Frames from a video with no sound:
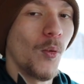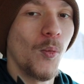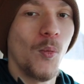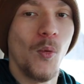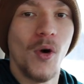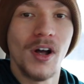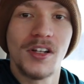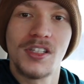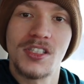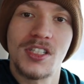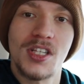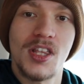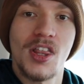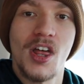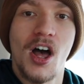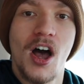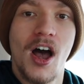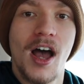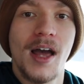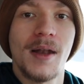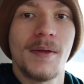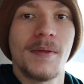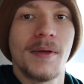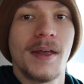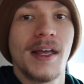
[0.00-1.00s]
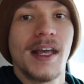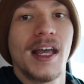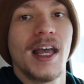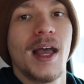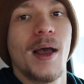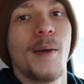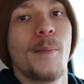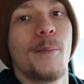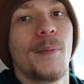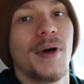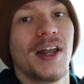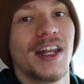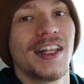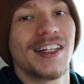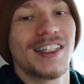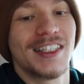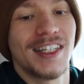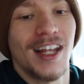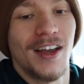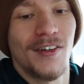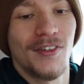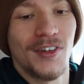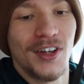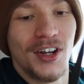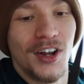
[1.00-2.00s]
once thought, but it's
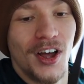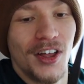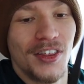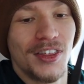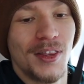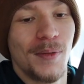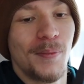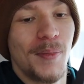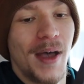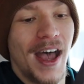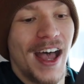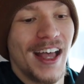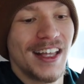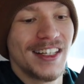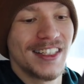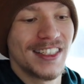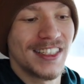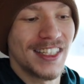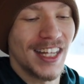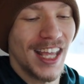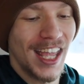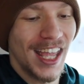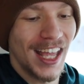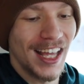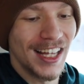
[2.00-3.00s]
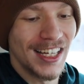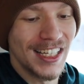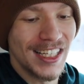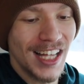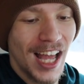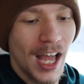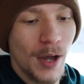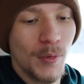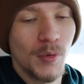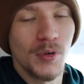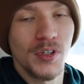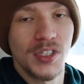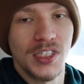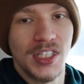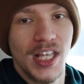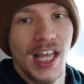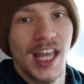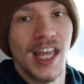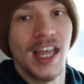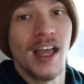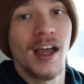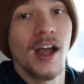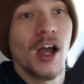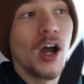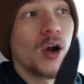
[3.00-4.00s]
definitely not the best. And I will
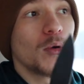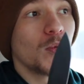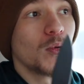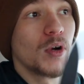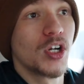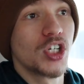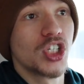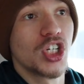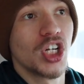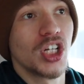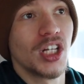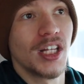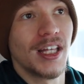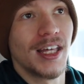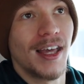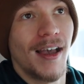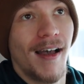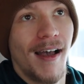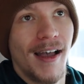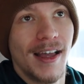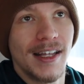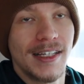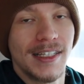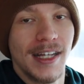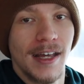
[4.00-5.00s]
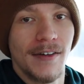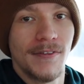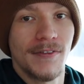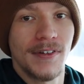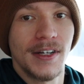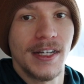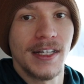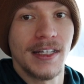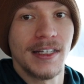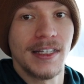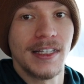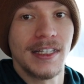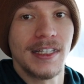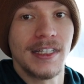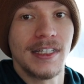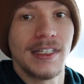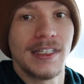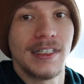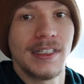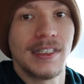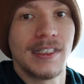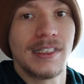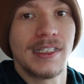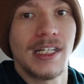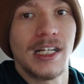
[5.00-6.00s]
say, originally, I
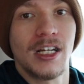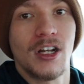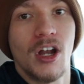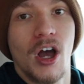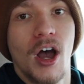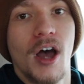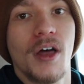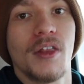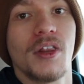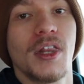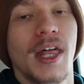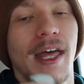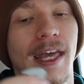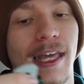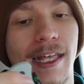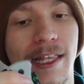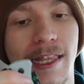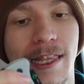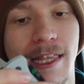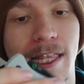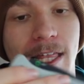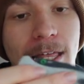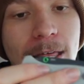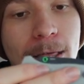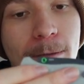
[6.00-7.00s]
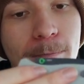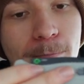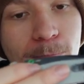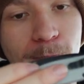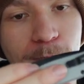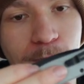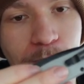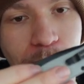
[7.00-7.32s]
definitely did not like the.